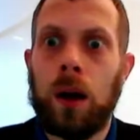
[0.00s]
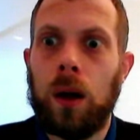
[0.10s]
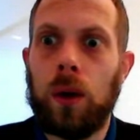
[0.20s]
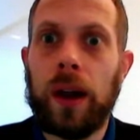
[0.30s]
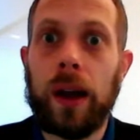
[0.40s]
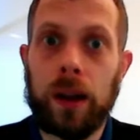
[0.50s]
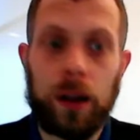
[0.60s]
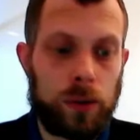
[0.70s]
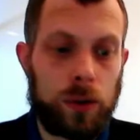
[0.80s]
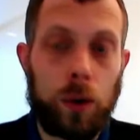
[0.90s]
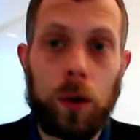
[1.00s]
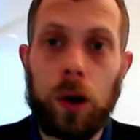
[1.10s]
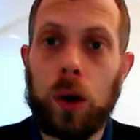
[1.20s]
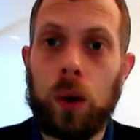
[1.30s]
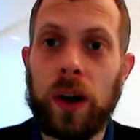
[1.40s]
Okay, so
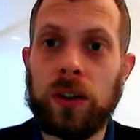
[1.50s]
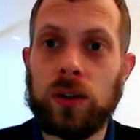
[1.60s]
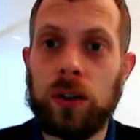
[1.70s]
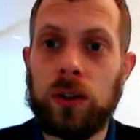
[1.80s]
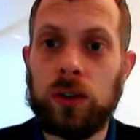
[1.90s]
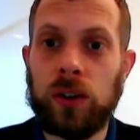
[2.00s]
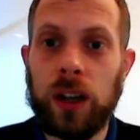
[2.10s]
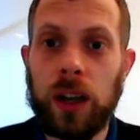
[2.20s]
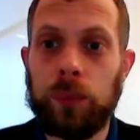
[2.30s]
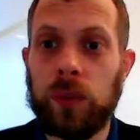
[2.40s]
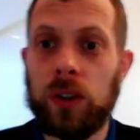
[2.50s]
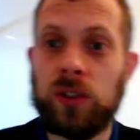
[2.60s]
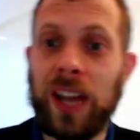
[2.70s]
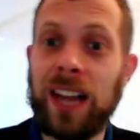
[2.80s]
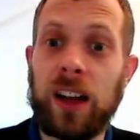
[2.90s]
question C,
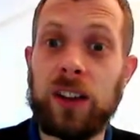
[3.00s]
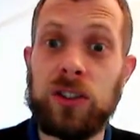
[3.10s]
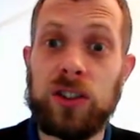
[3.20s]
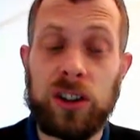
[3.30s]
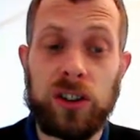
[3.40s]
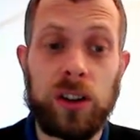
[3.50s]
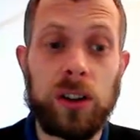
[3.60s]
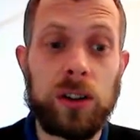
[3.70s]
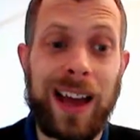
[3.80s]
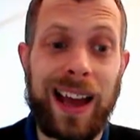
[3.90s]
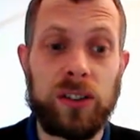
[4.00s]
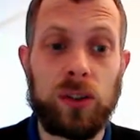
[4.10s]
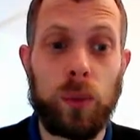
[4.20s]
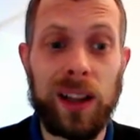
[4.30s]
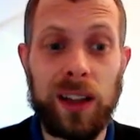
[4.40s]
state a statistical
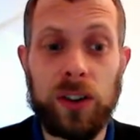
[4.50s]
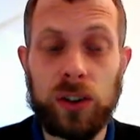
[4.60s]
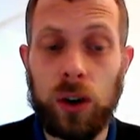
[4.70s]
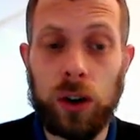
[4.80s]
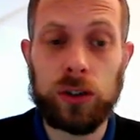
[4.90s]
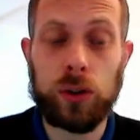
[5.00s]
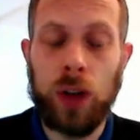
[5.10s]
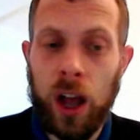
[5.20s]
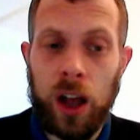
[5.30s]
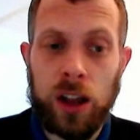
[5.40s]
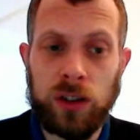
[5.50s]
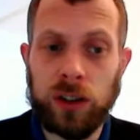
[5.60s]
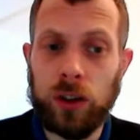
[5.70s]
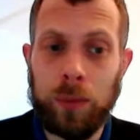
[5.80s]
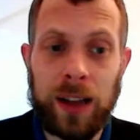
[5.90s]
test. Well, in this course, there
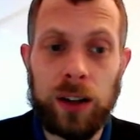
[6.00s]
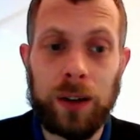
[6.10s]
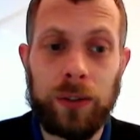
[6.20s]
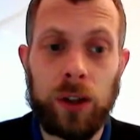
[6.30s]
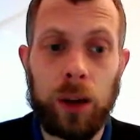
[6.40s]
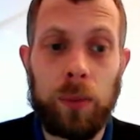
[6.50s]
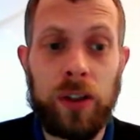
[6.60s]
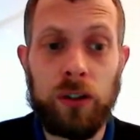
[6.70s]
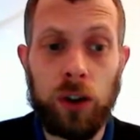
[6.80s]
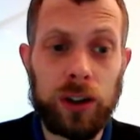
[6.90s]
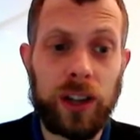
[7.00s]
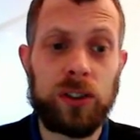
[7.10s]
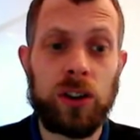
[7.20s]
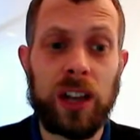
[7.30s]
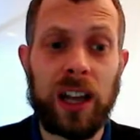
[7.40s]
aren't too many of them. They're all
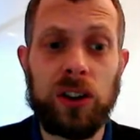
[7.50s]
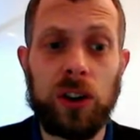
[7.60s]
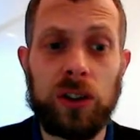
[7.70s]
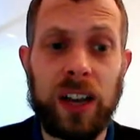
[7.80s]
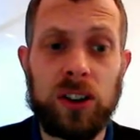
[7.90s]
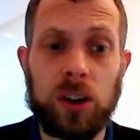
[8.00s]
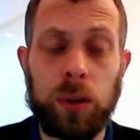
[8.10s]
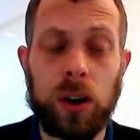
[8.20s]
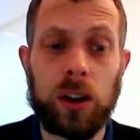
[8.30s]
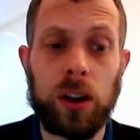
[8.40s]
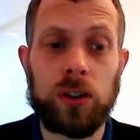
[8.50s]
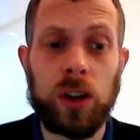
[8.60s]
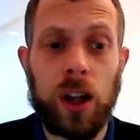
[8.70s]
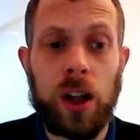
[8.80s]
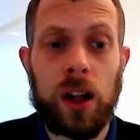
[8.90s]
listed in your data booklet.
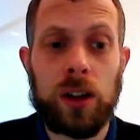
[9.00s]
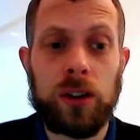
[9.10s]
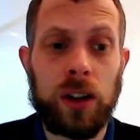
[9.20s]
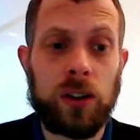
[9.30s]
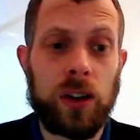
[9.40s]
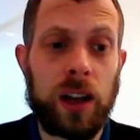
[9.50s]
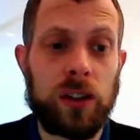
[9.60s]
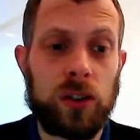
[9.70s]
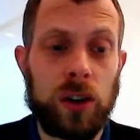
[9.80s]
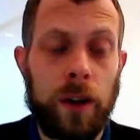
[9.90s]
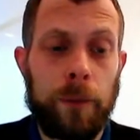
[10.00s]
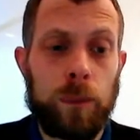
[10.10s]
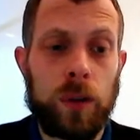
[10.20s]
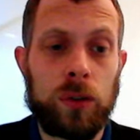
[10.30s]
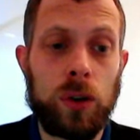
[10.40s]
T-test,
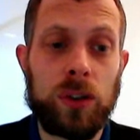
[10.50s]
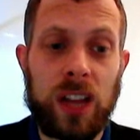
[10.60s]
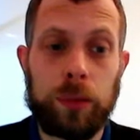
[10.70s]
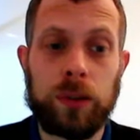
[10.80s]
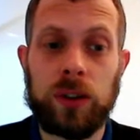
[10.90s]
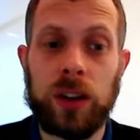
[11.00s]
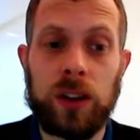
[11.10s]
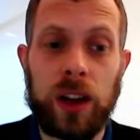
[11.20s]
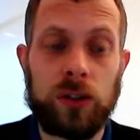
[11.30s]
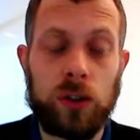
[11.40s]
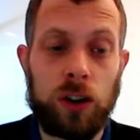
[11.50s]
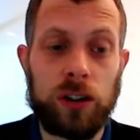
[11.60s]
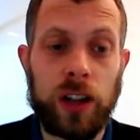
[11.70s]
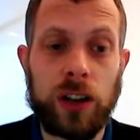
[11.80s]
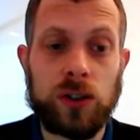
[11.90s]
2 types of t-test,
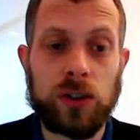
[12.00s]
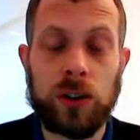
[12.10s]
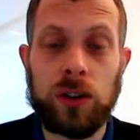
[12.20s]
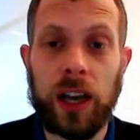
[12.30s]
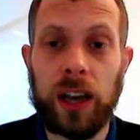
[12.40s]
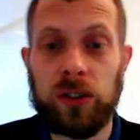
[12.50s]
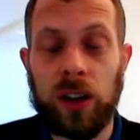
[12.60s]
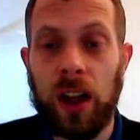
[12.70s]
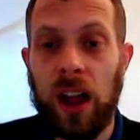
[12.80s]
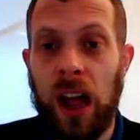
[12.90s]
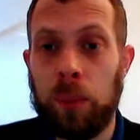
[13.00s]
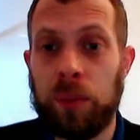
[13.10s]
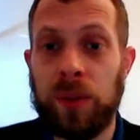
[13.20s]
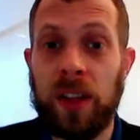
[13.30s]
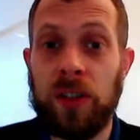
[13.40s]
correlation test,
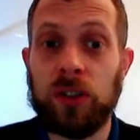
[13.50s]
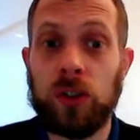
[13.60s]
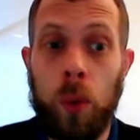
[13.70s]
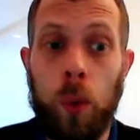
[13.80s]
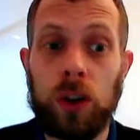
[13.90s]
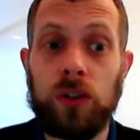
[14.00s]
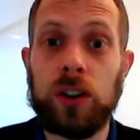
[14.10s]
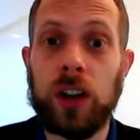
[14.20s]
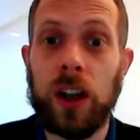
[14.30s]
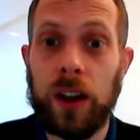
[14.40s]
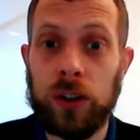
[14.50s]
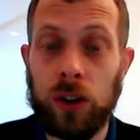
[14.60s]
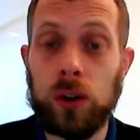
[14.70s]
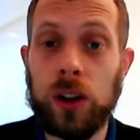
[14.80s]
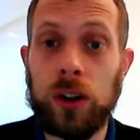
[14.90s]
but then there's the one that is
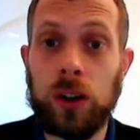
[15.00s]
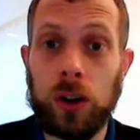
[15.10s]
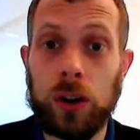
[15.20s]
only